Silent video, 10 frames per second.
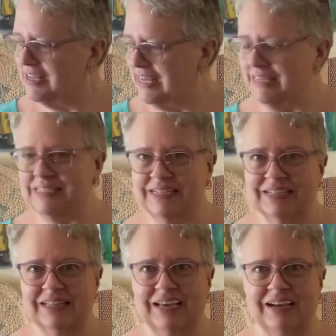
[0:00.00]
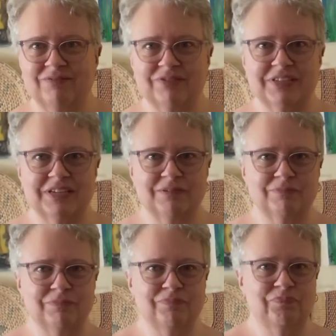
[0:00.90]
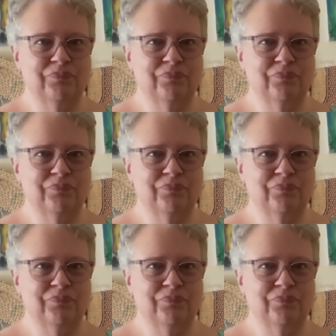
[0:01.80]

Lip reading: I still have some